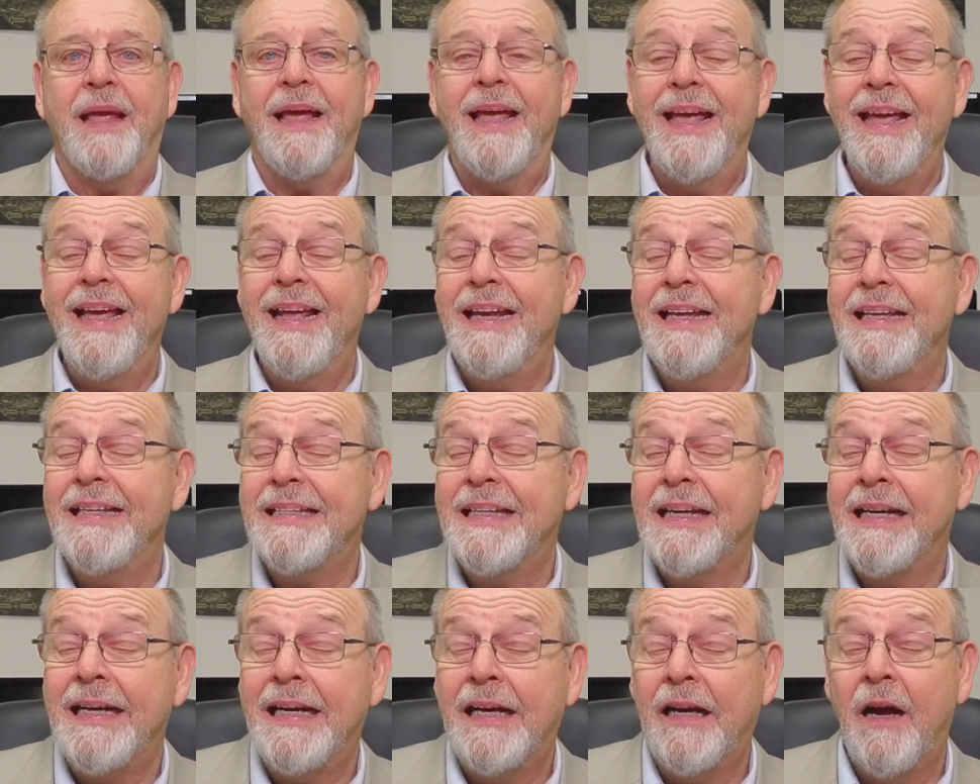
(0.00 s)
It is
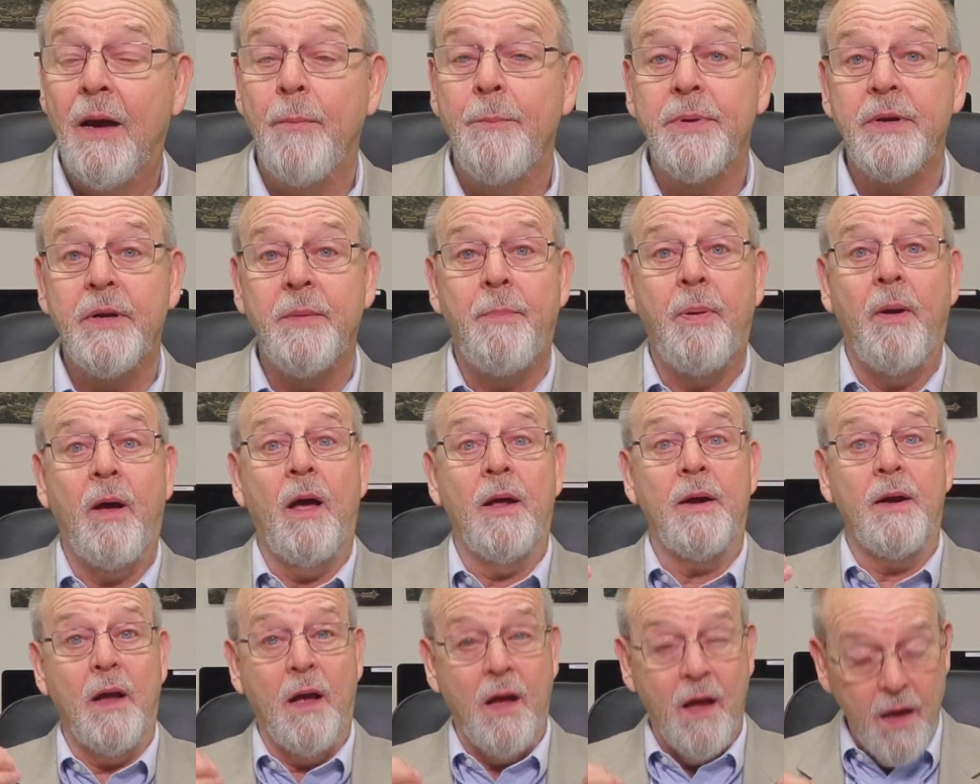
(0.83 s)
incumbent
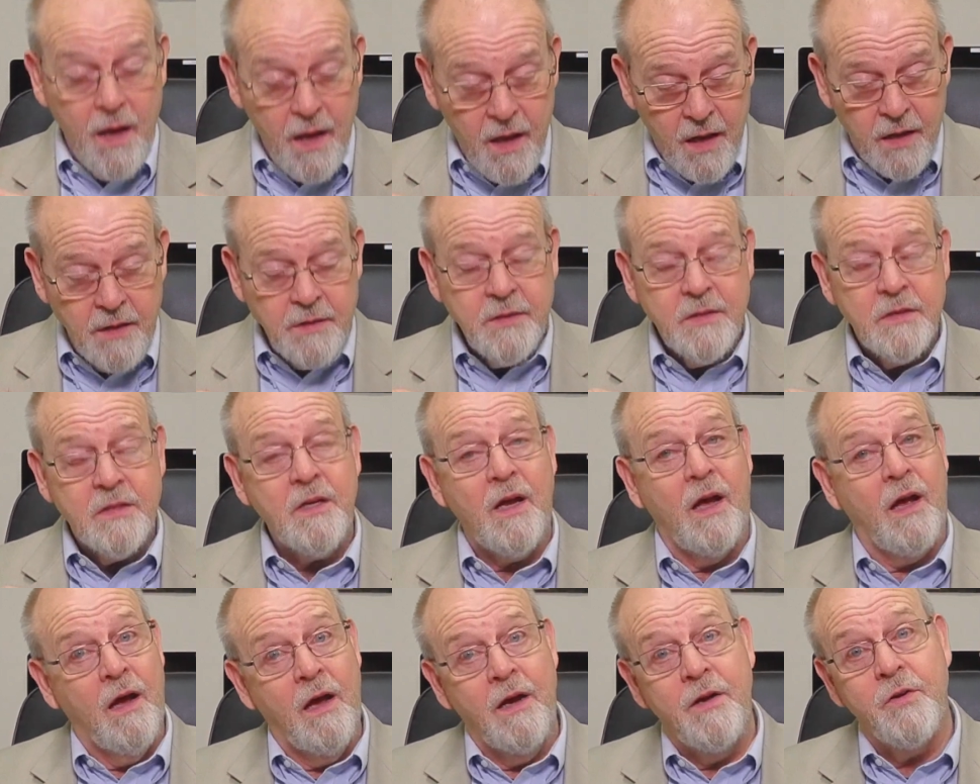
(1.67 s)
upon us
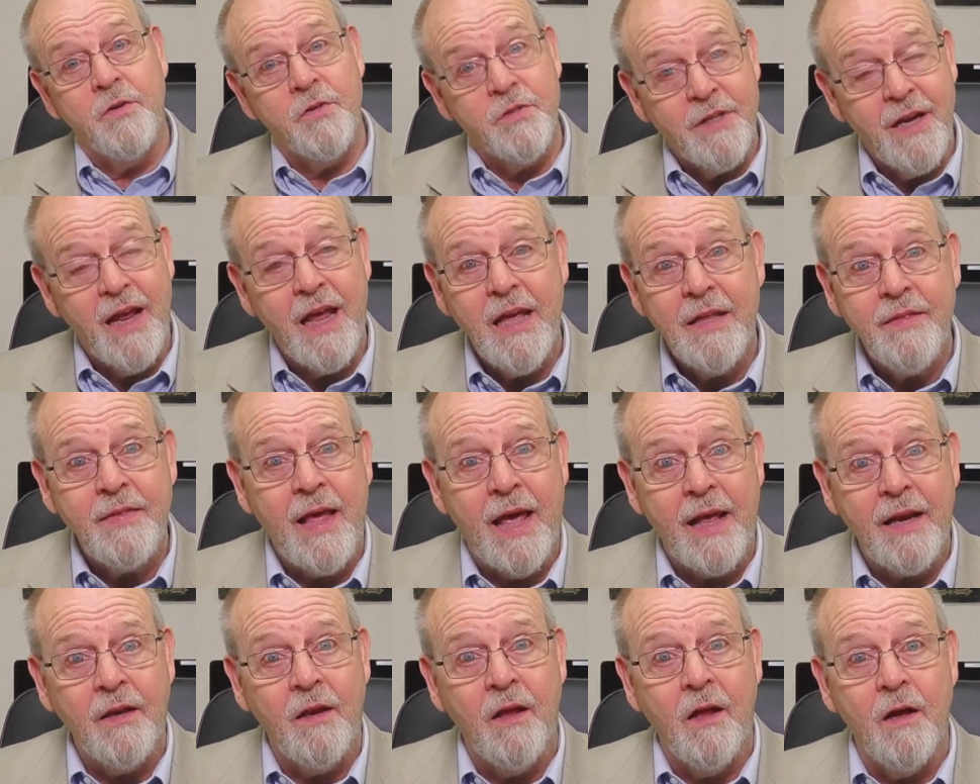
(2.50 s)
to understand
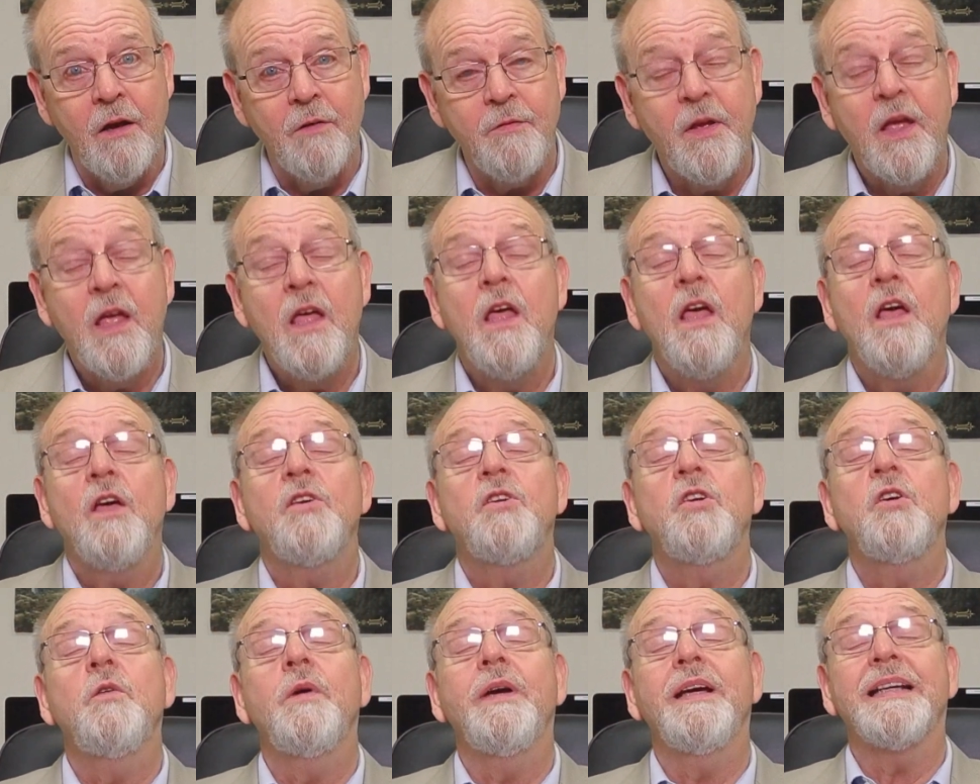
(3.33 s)
that love,
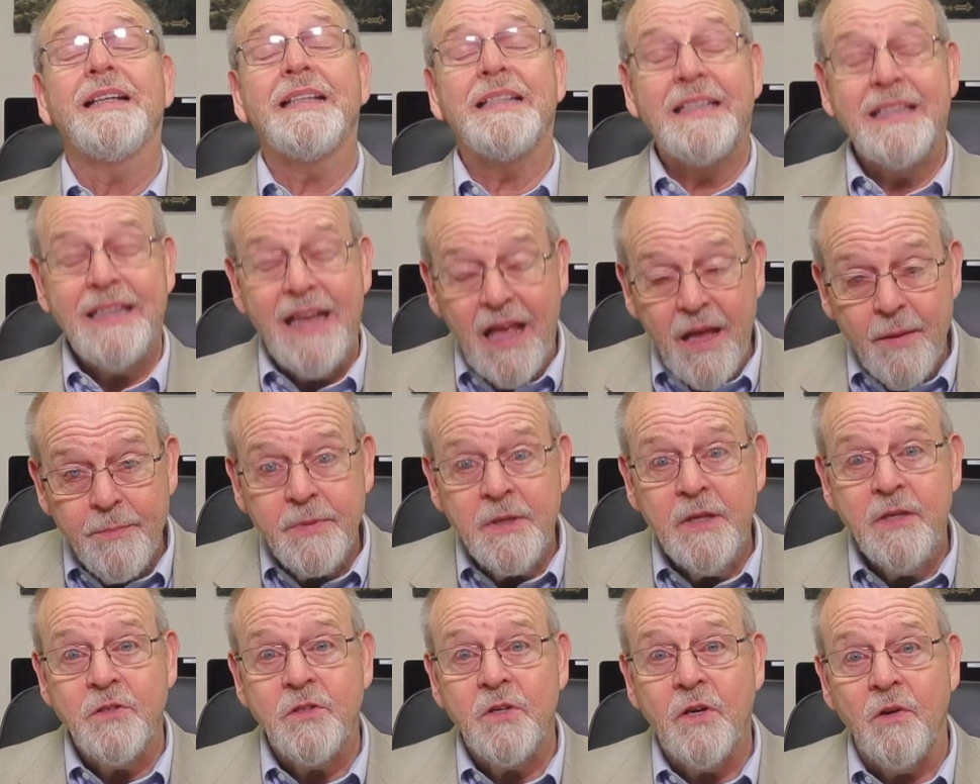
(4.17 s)
to accept
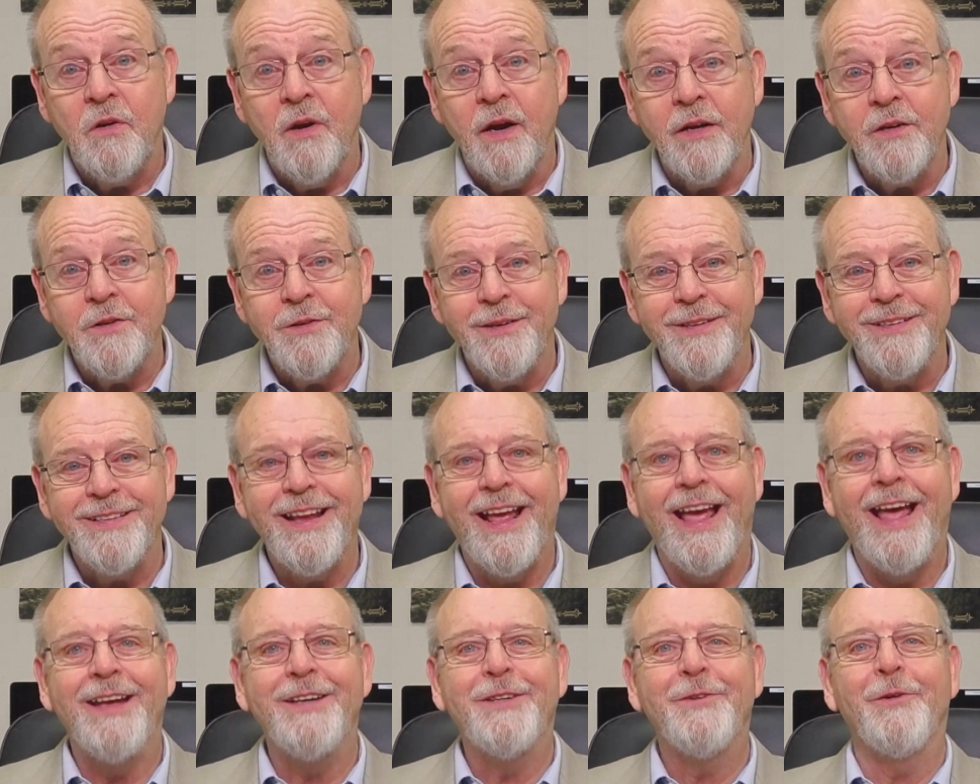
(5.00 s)
his corrections,
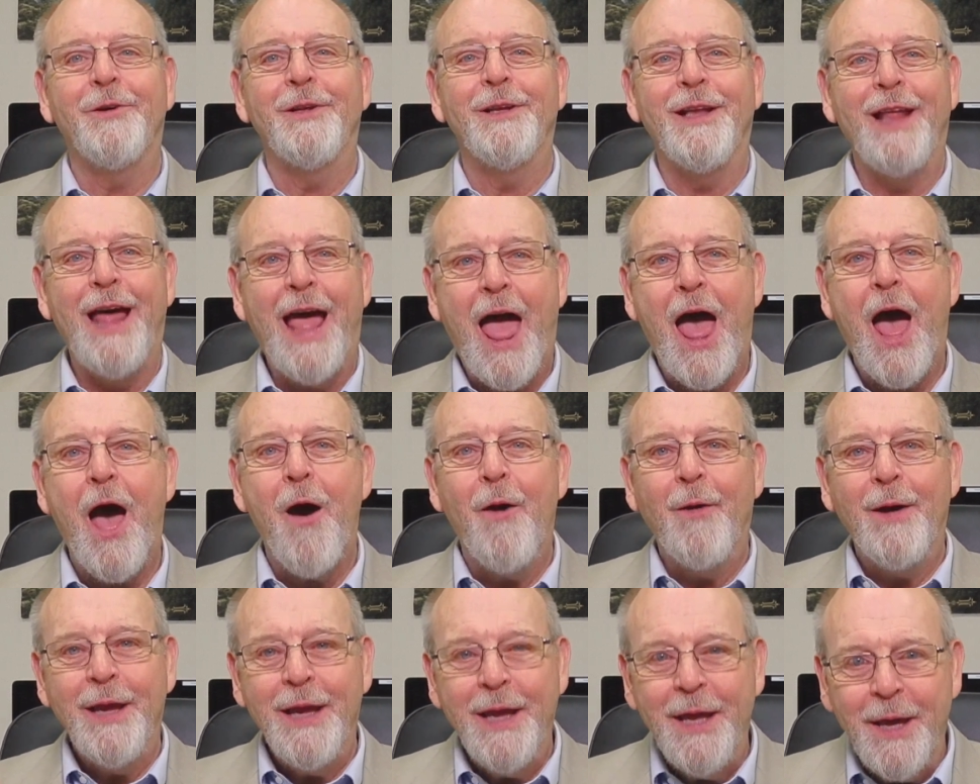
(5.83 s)
and to
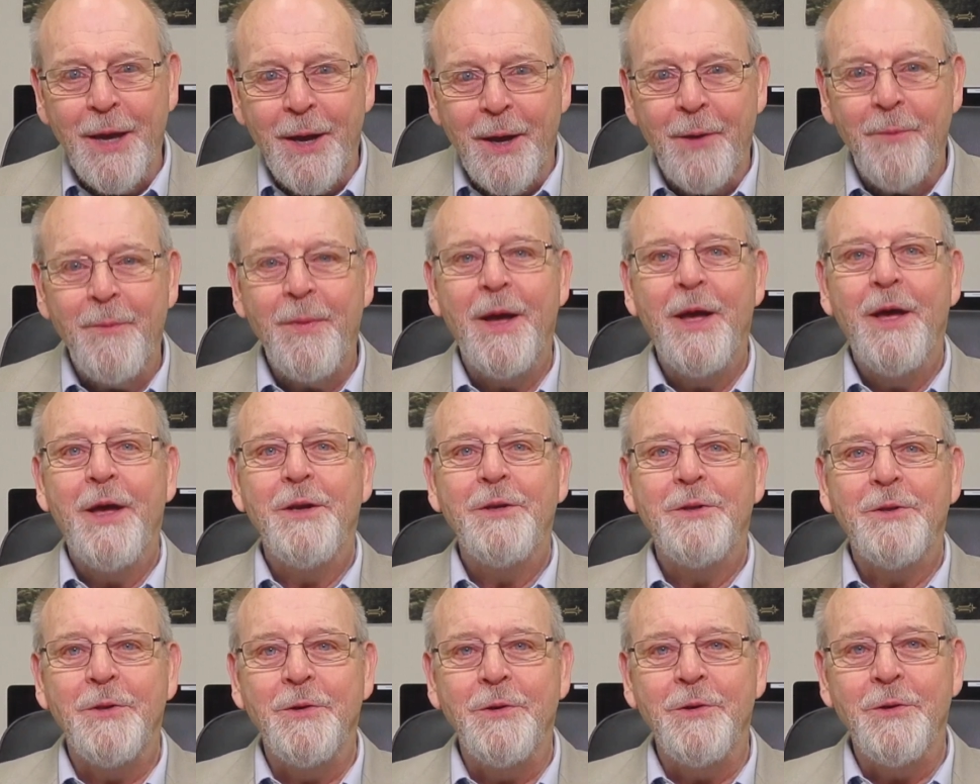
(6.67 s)
allow him
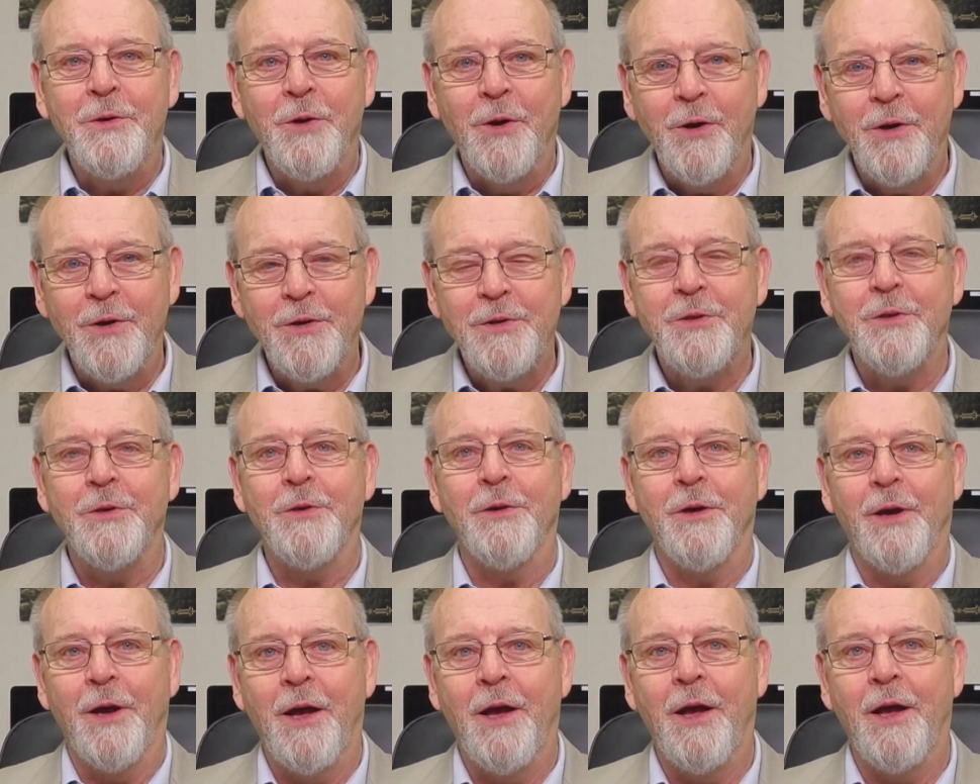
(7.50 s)
to
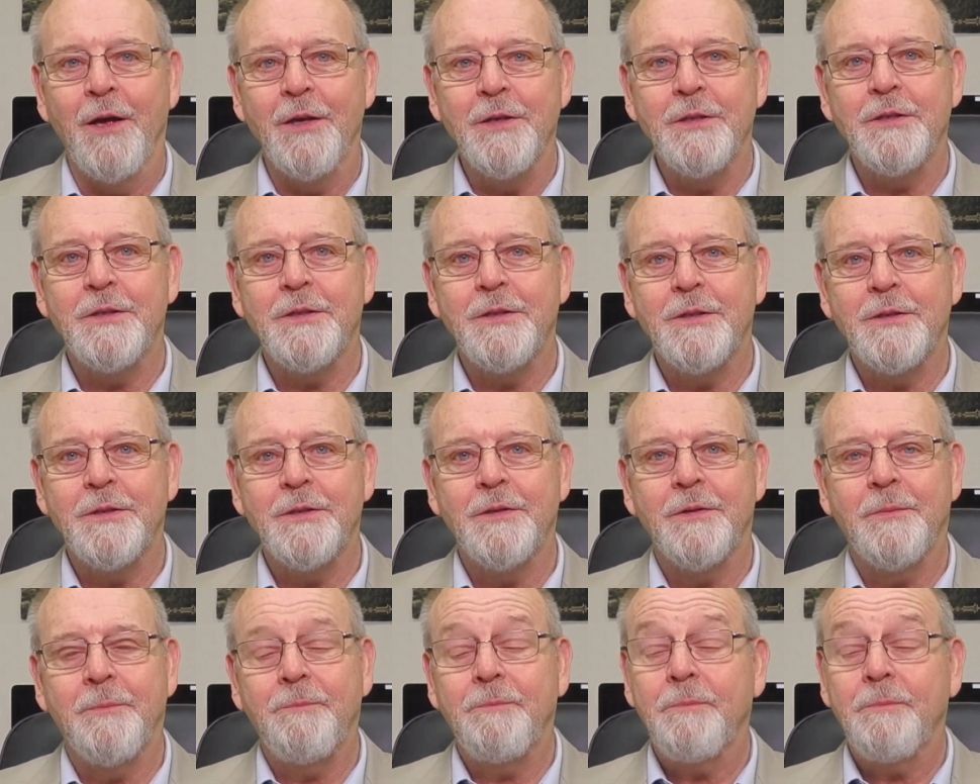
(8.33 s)
nurture us.